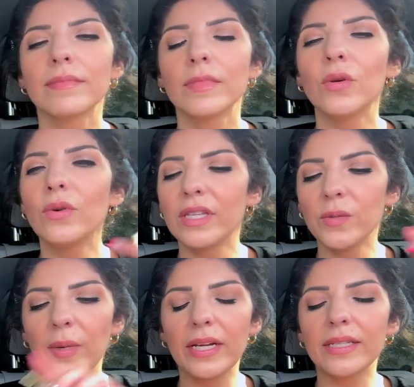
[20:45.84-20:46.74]
good. Ooh, the
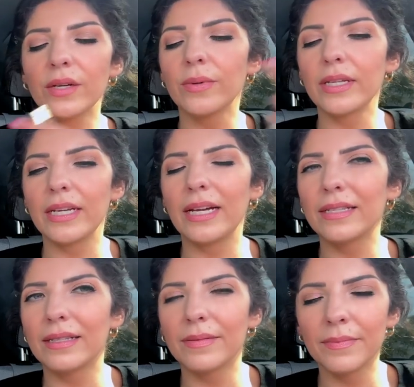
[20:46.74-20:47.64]
spray is like really
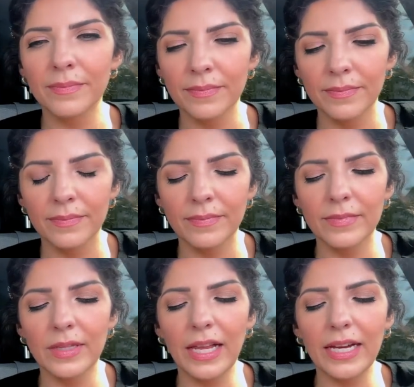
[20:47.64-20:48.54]
nice and
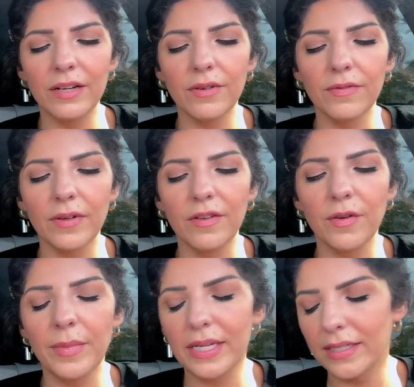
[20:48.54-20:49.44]
light of a of
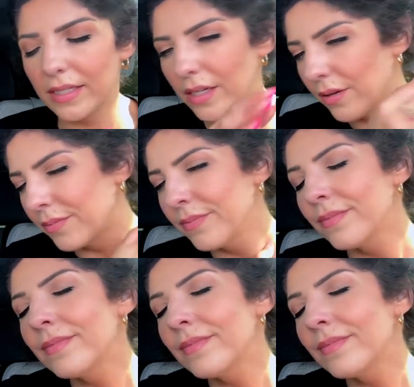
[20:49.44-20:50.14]
a mist too.